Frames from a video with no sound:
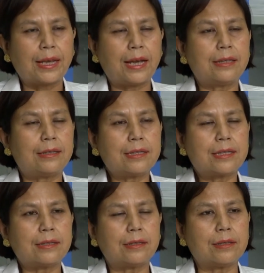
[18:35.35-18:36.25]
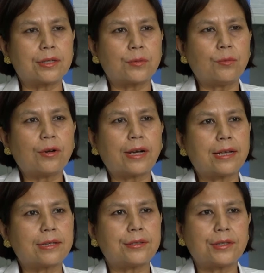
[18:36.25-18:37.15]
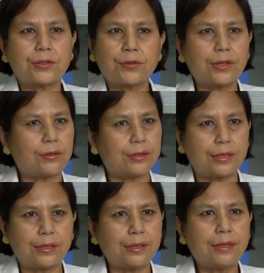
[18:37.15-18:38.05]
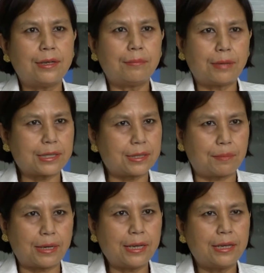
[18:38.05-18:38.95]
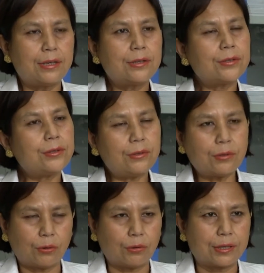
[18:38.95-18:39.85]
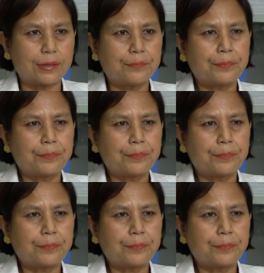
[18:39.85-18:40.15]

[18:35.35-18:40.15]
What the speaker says: And this smoke has destroyed all the blood supply, so you look old.